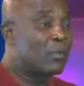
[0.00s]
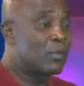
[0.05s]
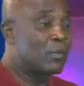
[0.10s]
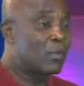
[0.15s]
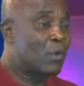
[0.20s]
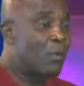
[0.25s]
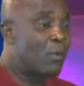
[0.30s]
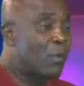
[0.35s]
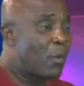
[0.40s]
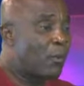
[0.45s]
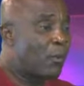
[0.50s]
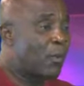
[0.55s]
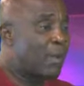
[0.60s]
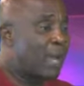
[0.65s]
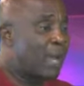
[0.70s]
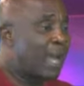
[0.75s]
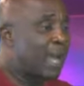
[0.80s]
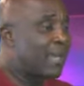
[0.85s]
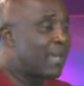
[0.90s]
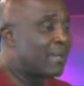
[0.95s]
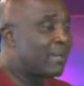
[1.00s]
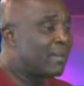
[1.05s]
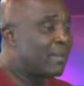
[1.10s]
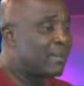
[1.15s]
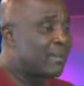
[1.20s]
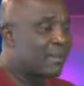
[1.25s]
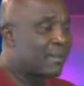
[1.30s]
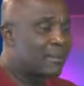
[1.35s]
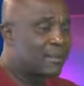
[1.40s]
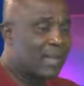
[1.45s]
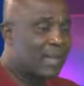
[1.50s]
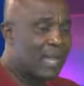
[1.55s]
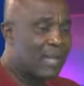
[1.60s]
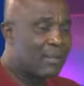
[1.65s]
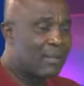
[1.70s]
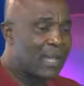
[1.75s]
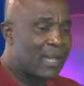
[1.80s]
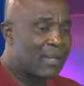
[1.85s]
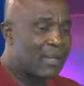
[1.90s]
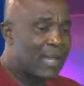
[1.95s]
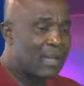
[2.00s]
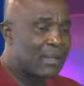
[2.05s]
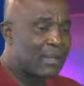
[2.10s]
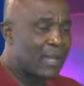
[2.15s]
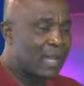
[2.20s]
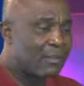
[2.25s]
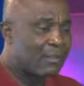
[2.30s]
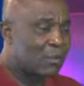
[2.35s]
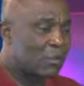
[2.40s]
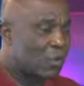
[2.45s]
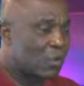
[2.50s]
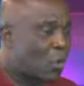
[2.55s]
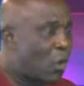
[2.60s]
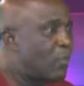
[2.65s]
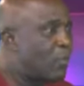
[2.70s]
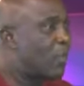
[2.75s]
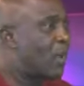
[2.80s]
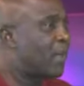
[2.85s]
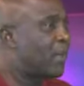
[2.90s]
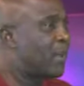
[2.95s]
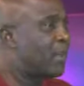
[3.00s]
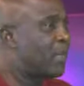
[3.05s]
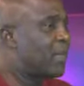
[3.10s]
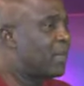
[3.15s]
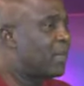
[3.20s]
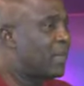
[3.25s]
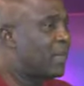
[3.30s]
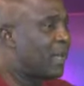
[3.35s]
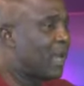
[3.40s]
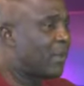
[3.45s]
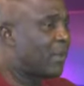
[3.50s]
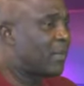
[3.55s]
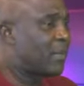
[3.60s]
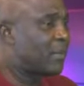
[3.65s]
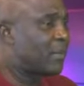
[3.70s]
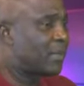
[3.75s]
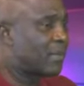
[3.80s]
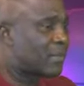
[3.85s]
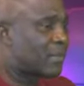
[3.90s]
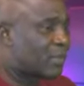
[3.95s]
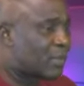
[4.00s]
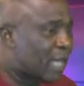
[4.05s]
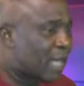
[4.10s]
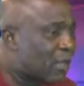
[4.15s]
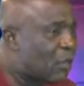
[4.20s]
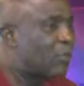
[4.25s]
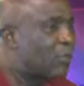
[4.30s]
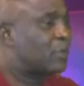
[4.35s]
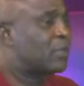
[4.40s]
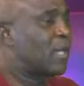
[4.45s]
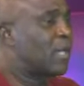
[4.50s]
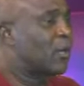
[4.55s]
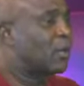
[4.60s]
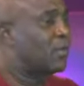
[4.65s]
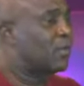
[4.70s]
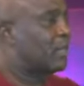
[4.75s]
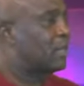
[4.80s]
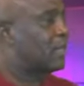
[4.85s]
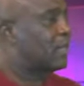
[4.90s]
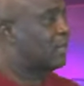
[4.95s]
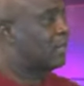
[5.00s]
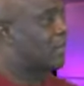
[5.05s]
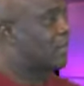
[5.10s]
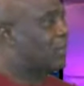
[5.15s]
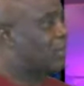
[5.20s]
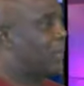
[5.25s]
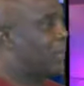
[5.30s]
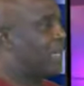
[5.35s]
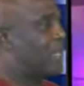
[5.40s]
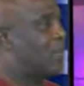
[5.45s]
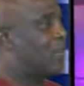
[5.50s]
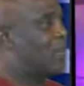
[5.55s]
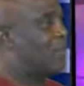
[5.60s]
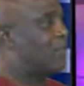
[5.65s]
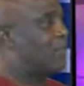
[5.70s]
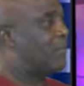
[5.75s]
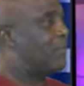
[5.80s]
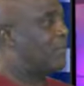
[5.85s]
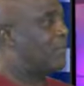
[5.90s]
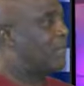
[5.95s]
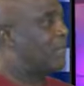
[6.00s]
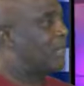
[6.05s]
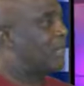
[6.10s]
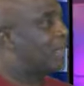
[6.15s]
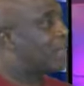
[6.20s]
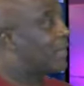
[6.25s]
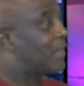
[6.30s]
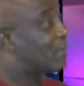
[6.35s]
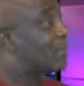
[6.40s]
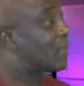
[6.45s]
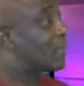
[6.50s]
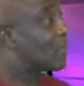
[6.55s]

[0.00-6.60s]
come up and come. I mean, take up the bull by the horn in terms of